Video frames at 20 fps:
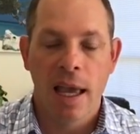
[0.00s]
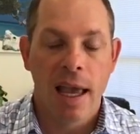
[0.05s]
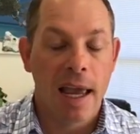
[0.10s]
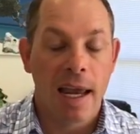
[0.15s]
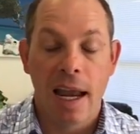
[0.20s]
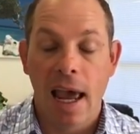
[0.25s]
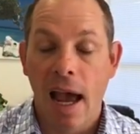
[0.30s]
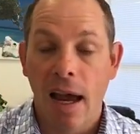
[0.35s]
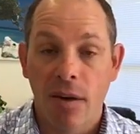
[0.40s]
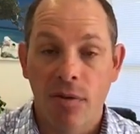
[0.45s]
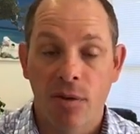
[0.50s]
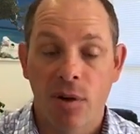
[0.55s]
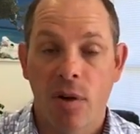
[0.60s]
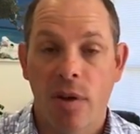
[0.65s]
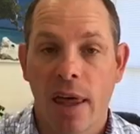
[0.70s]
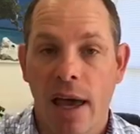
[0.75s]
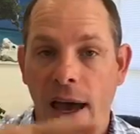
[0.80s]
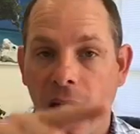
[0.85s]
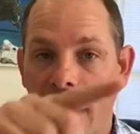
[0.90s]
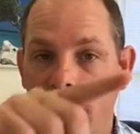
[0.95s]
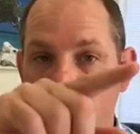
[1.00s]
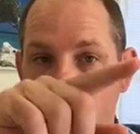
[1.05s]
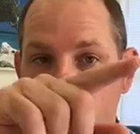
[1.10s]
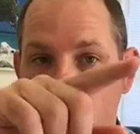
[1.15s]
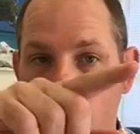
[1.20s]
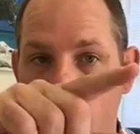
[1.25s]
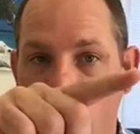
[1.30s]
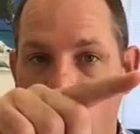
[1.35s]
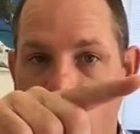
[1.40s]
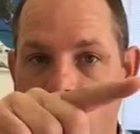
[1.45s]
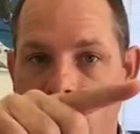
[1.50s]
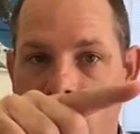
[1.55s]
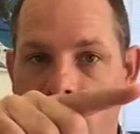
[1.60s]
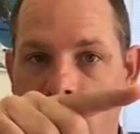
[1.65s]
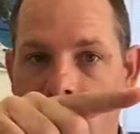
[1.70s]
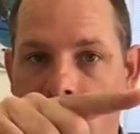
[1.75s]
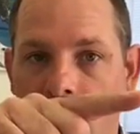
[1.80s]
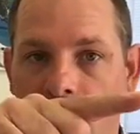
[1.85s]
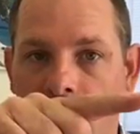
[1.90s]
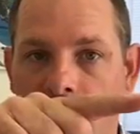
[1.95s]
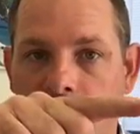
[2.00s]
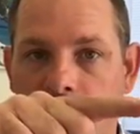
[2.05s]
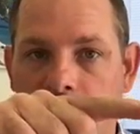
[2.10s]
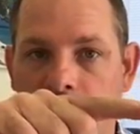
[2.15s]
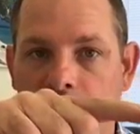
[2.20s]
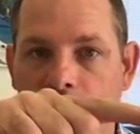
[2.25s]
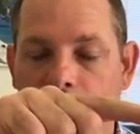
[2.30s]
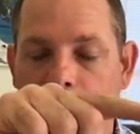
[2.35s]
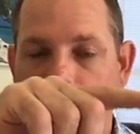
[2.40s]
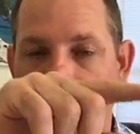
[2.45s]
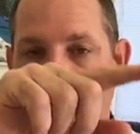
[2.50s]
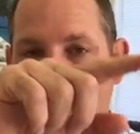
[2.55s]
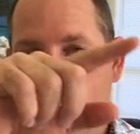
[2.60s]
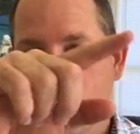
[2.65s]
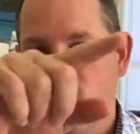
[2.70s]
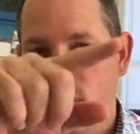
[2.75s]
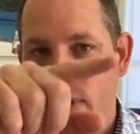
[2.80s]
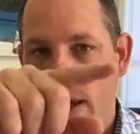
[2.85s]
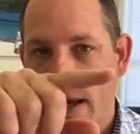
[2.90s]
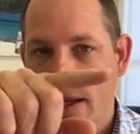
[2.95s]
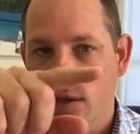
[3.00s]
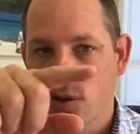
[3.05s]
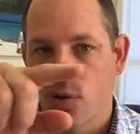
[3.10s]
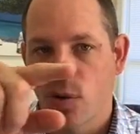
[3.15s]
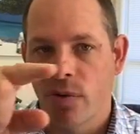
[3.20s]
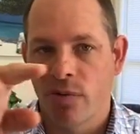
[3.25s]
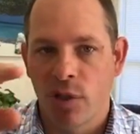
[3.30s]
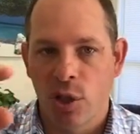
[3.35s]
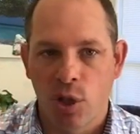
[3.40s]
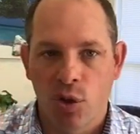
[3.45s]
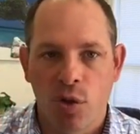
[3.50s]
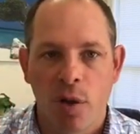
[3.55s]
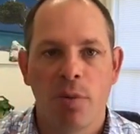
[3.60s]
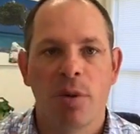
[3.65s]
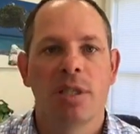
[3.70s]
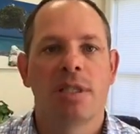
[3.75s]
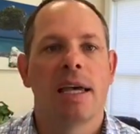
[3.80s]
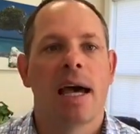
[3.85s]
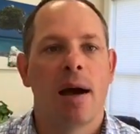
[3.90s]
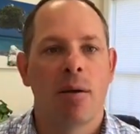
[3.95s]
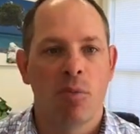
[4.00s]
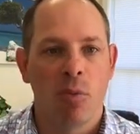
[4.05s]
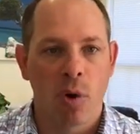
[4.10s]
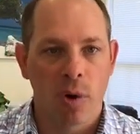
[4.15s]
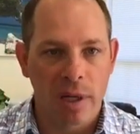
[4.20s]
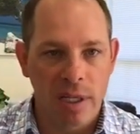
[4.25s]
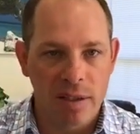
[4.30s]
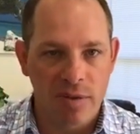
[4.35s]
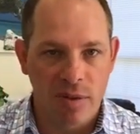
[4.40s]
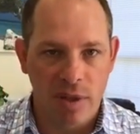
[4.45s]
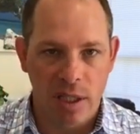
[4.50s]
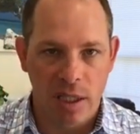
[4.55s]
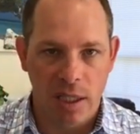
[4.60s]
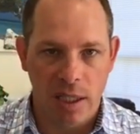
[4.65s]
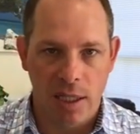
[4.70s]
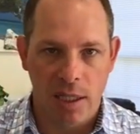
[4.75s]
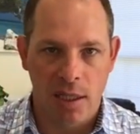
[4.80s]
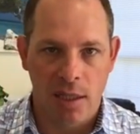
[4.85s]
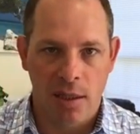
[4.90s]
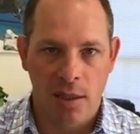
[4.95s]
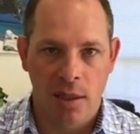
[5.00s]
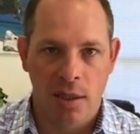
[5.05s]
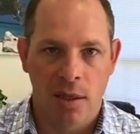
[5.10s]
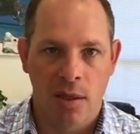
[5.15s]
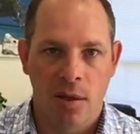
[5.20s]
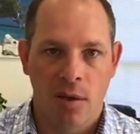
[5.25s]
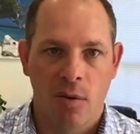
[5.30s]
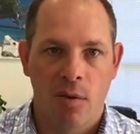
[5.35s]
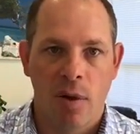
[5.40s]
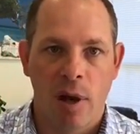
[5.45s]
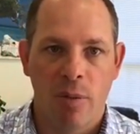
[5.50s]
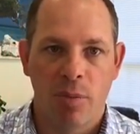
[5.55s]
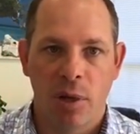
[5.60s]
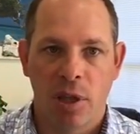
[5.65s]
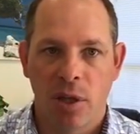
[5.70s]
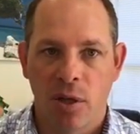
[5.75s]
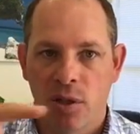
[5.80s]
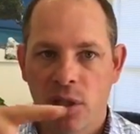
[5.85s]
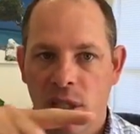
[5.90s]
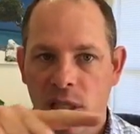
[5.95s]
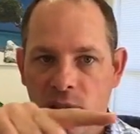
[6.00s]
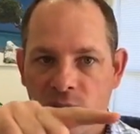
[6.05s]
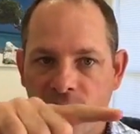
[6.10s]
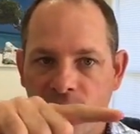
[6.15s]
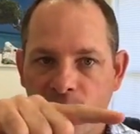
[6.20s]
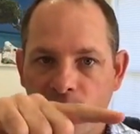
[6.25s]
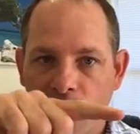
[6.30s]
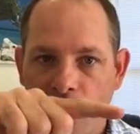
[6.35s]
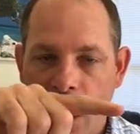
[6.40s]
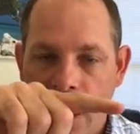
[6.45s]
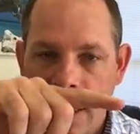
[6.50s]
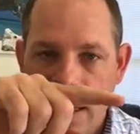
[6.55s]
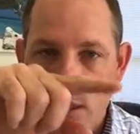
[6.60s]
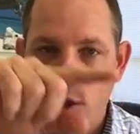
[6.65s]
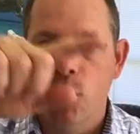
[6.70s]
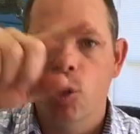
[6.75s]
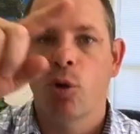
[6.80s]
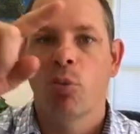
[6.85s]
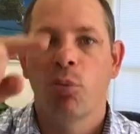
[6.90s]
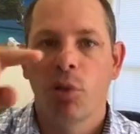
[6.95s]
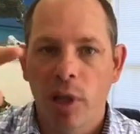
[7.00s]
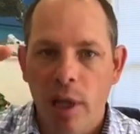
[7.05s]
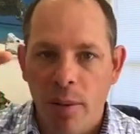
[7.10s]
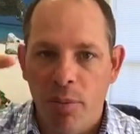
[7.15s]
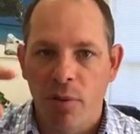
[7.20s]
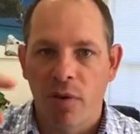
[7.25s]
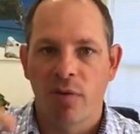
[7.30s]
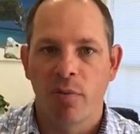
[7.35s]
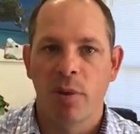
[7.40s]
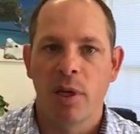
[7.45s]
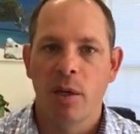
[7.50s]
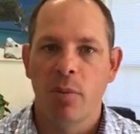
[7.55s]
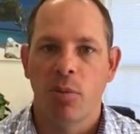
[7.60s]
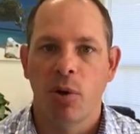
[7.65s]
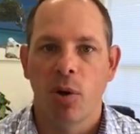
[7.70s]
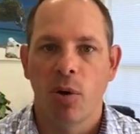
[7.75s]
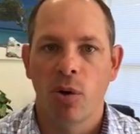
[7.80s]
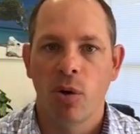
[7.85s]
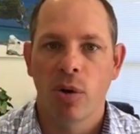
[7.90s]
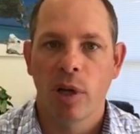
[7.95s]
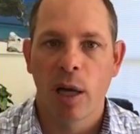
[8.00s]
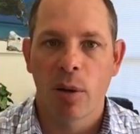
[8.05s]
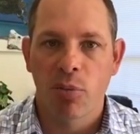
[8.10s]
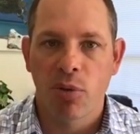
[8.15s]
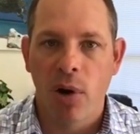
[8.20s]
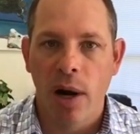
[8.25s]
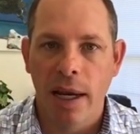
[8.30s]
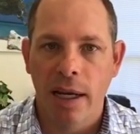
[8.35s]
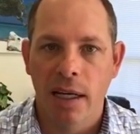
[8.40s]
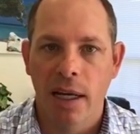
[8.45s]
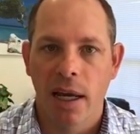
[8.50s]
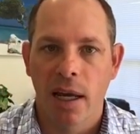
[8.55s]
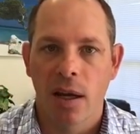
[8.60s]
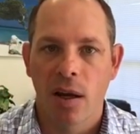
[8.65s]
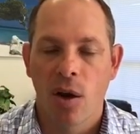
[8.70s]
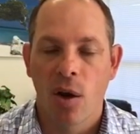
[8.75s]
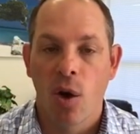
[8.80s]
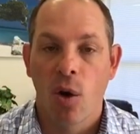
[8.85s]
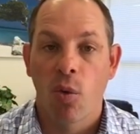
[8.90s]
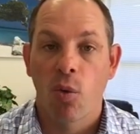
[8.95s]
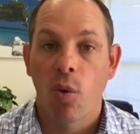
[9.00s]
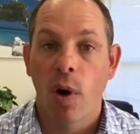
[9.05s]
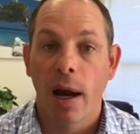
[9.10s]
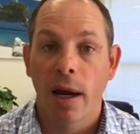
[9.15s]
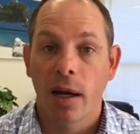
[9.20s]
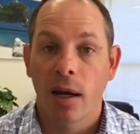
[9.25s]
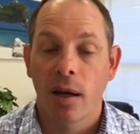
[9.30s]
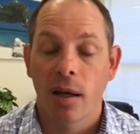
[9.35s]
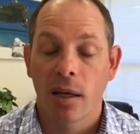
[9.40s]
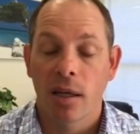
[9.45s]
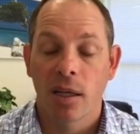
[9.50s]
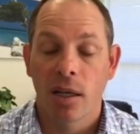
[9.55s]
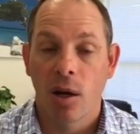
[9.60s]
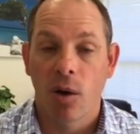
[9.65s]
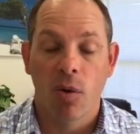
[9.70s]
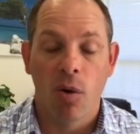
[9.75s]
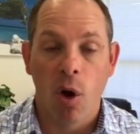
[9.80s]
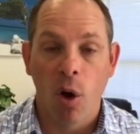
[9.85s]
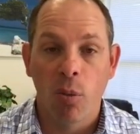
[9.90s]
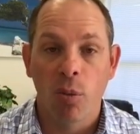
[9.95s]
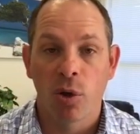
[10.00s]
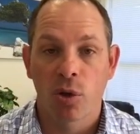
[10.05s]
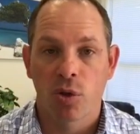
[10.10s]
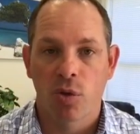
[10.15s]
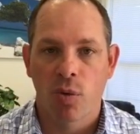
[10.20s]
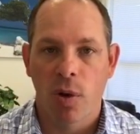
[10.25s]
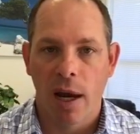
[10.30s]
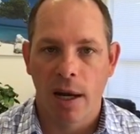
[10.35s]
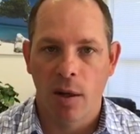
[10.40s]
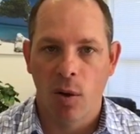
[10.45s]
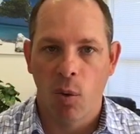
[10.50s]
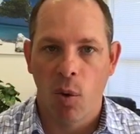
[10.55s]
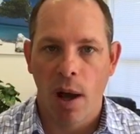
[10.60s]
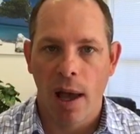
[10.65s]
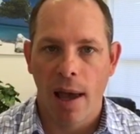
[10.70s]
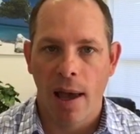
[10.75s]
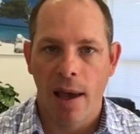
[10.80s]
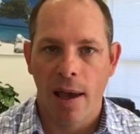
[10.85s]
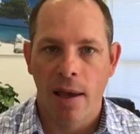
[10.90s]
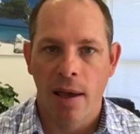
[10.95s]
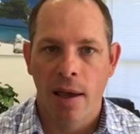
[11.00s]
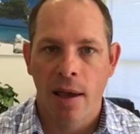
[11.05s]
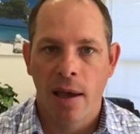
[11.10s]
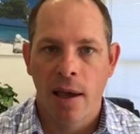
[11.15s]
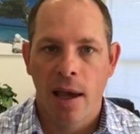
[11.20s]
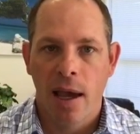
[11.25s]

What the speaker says: And after that, it sort of distributes out more evenly, right? But there's this initial blip of people who get pregnant right, almost right away.